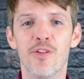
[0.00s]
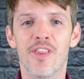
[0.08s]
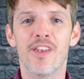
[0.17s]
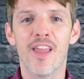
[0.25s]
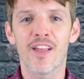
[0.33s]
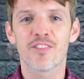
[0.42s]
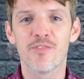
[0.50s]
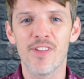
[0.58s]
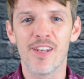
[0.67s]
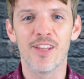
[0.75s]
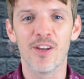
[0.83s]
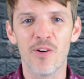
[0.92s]
the next
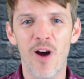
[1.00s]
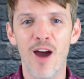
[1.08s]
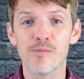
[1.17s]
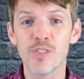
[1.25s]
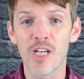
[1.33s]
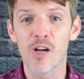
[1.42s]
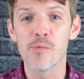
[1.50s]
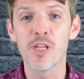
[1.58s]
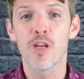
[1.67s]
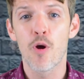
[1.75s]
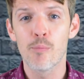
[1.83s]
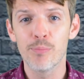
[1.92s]
video, I'm
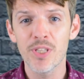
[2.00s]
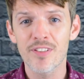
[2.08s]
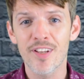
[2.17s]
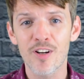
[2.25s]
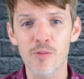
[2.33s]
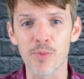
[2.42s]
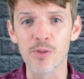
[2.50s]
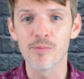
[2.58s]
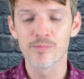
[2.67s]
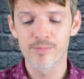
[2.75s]
Jeremy. Be terrible.